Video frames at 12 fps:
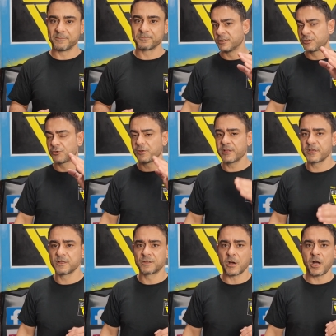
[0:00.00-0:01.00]
Ensure that
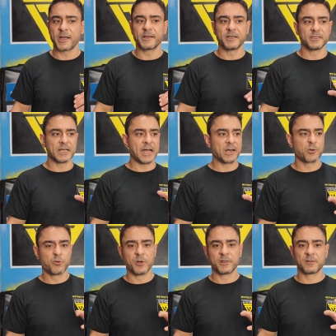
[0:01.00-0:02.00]
your diet is
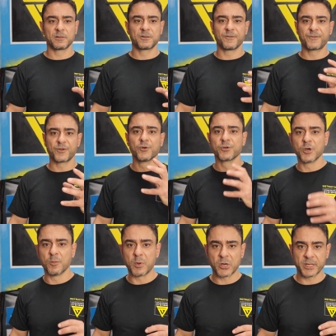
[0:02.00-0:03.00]
adequate to fuel your
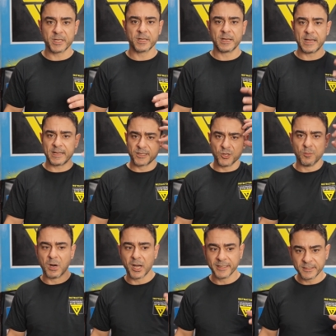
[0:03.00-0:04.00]
body and your
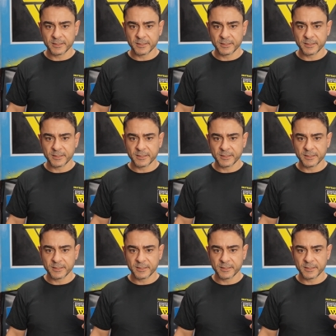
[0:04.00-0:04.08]
mind.